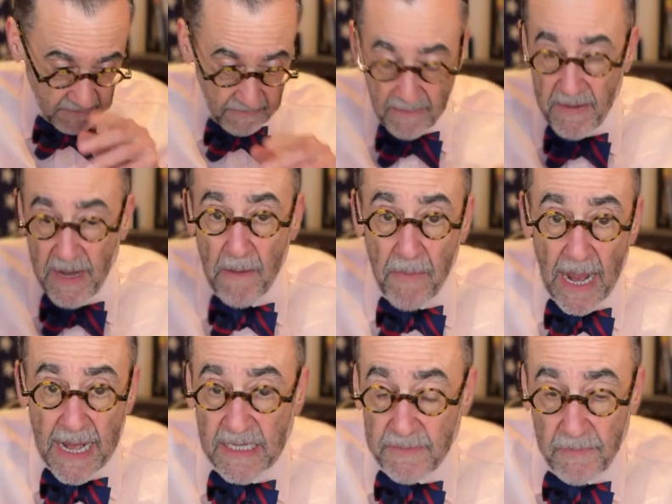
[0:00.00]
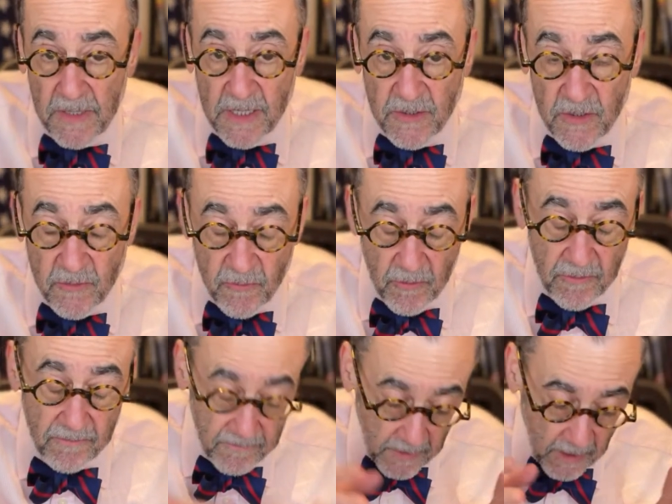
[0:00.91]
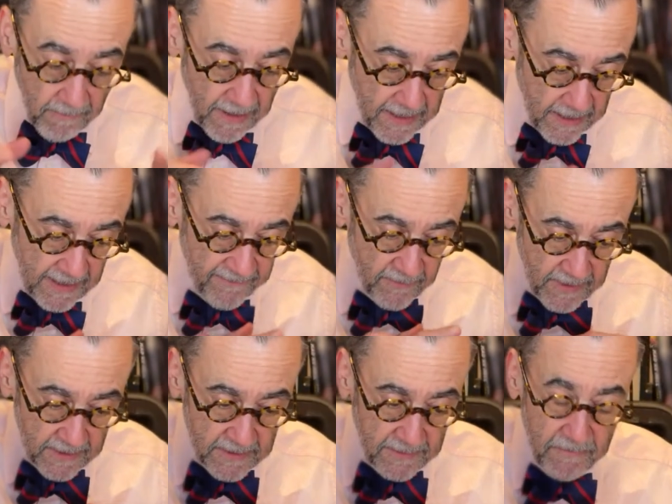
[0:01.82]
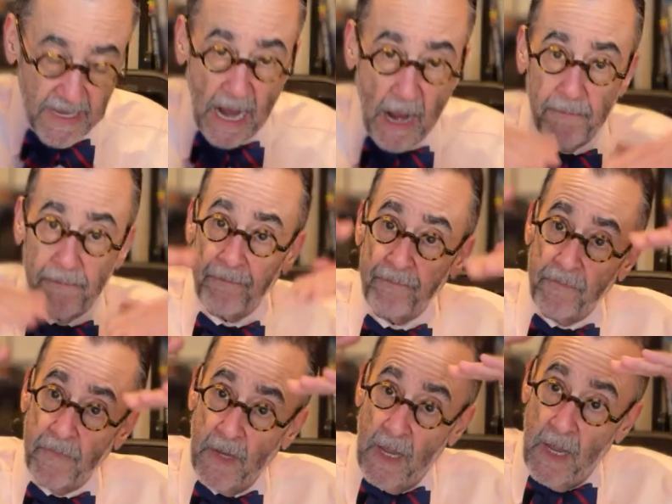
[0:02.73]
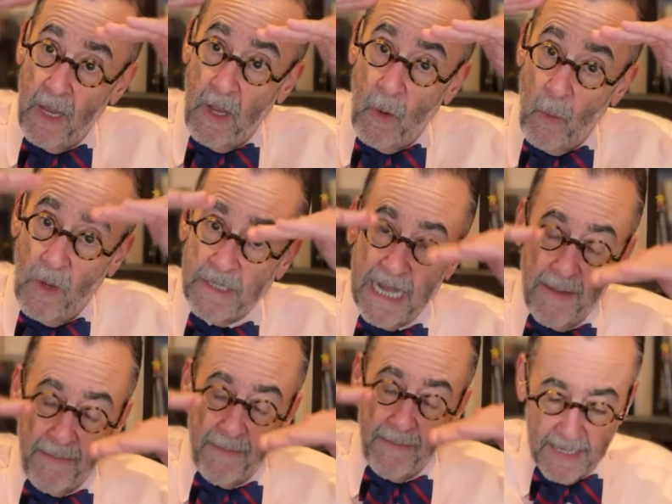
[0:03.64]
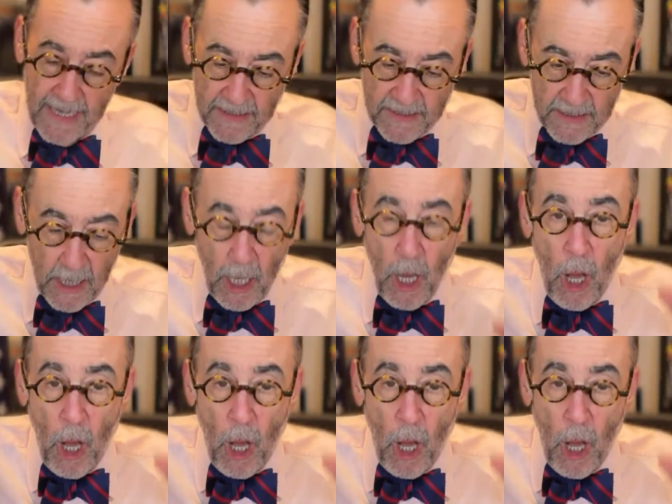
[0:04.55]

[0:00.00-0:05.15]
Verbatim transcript: Maybe I'm biased, but it's the truth. All right, enough of this. Now, what's happening next?